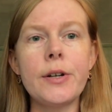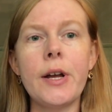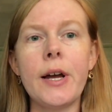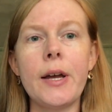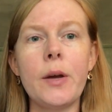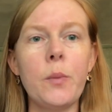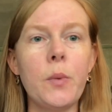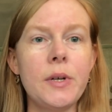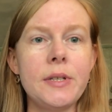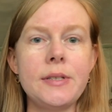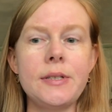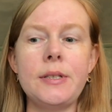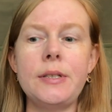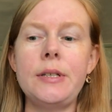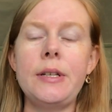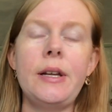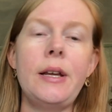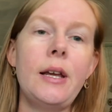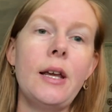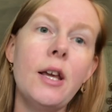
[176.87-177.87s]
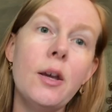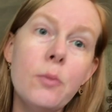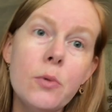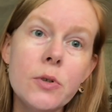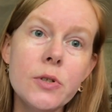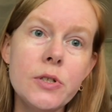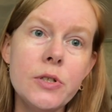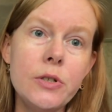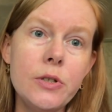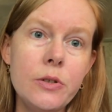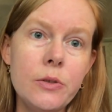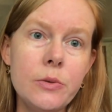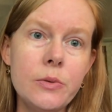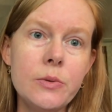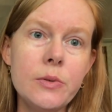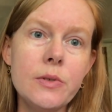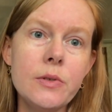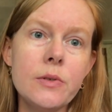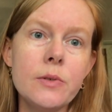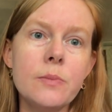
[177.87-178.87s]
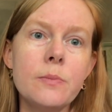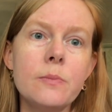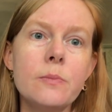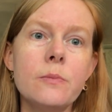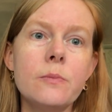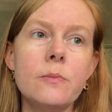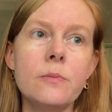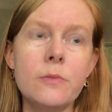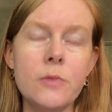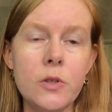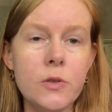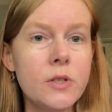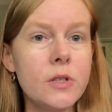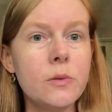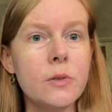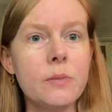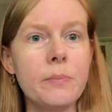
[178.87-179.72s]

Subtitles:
I wasn't able to use it with